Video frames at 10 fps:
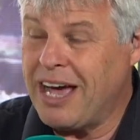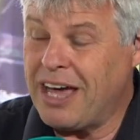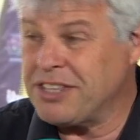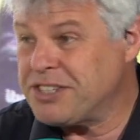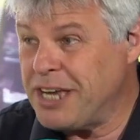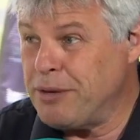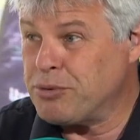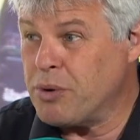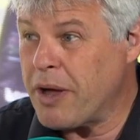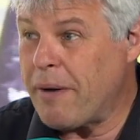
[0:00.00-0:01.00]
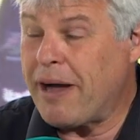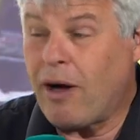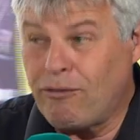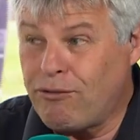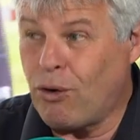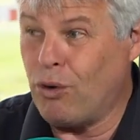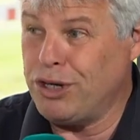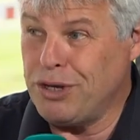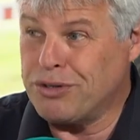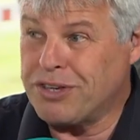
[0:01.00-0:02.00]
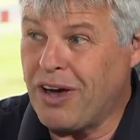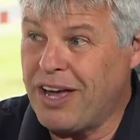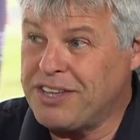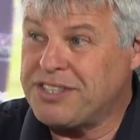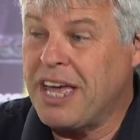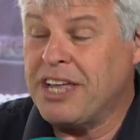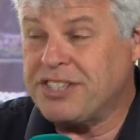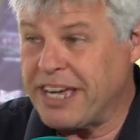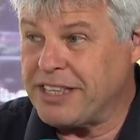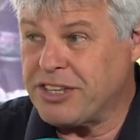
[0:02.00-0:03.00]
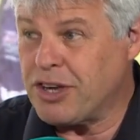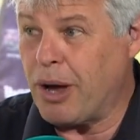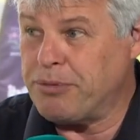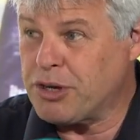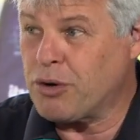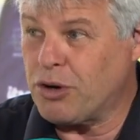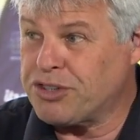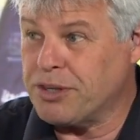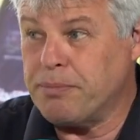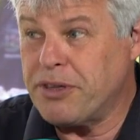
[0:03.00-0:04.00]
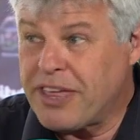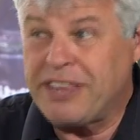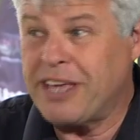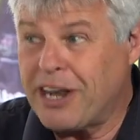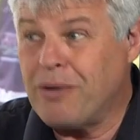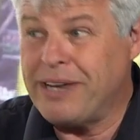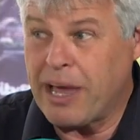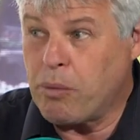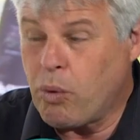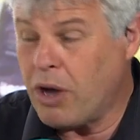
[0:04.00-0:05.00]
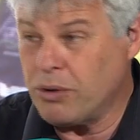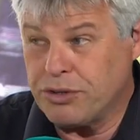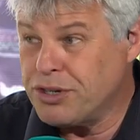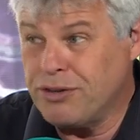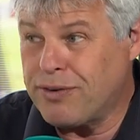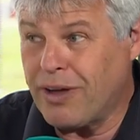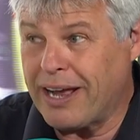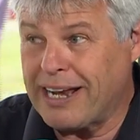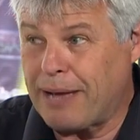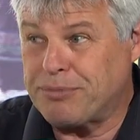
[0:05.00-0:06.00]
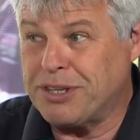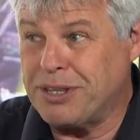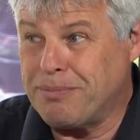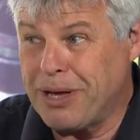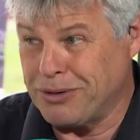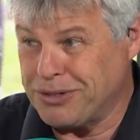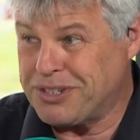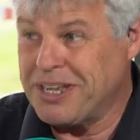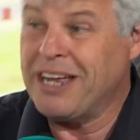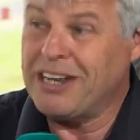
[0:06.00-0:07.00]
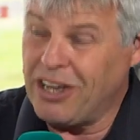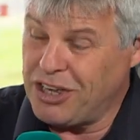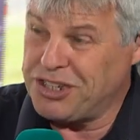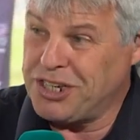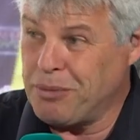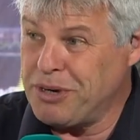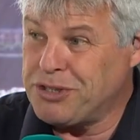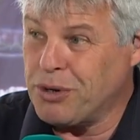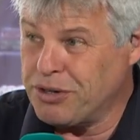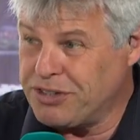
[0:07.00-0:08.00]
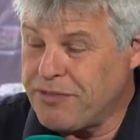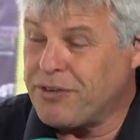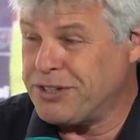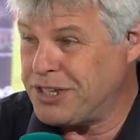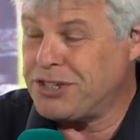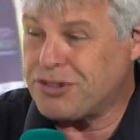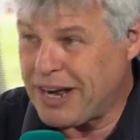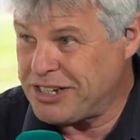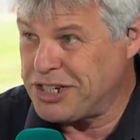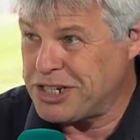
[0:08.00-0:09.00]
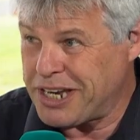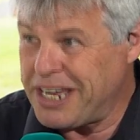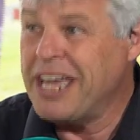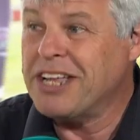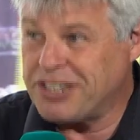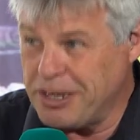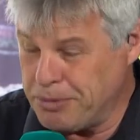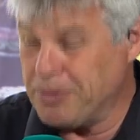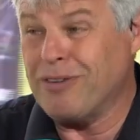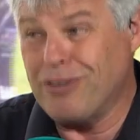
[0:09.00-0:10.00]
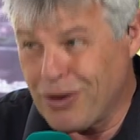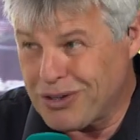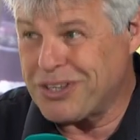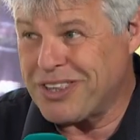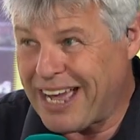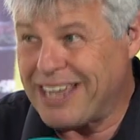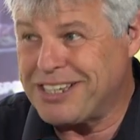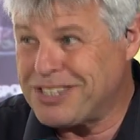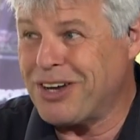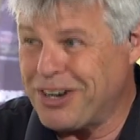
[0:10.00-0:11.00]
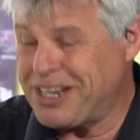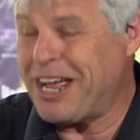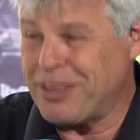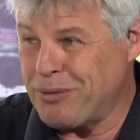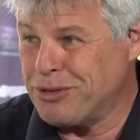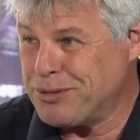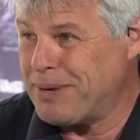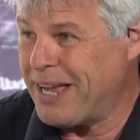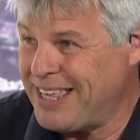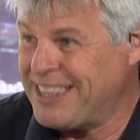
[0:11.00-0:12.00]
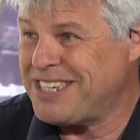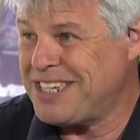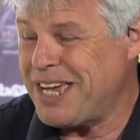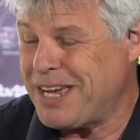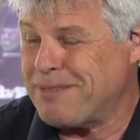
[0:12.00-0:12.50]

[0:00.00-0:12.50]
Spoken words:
Other teams will go out on 4 new tyres, take the time to cross them, but then they'll only get 1 or 2 flying laps at the most. Last year we saw a difference in strategy. Teams would have looked at that and decided how they want to play it this year.